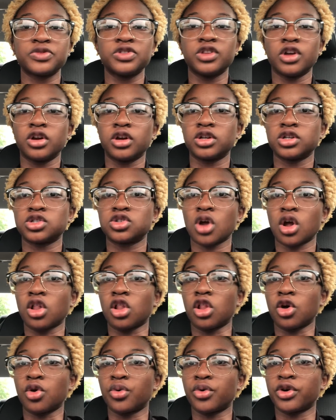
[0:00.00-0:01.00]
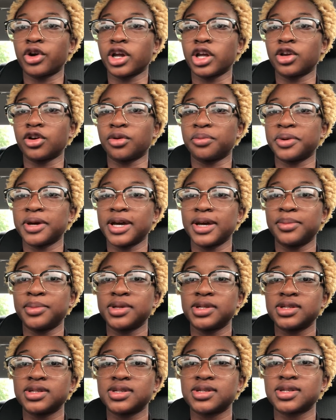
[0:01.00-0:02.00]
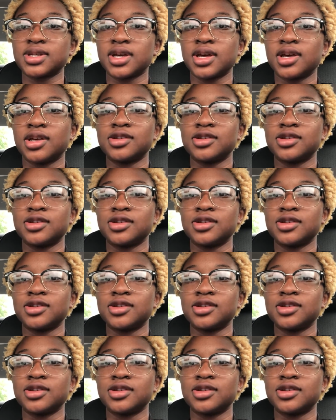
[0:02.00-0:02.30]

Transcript: they're going to start lowering your payments